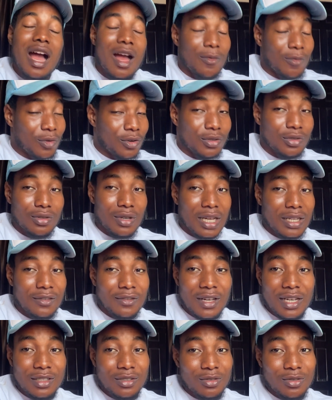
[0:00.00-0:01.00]
I'm going to
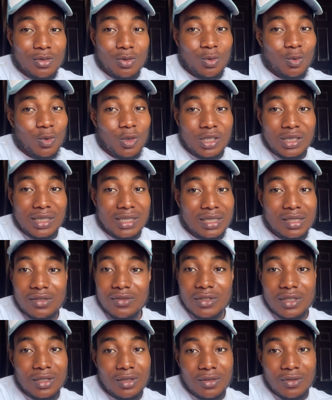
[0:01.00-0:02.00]
advise you to watch this
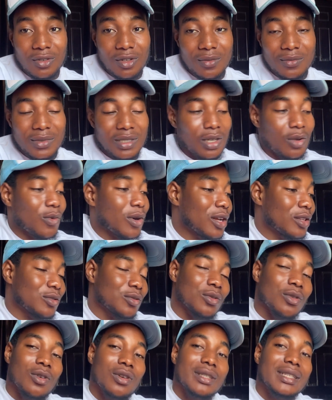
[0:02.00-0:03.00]
video from day one
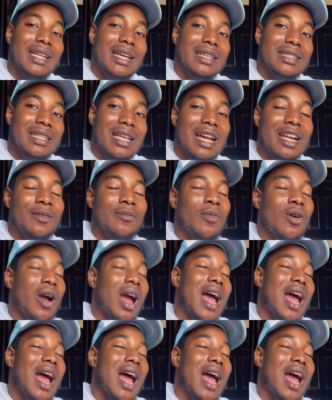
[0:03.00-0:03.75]
to understand more.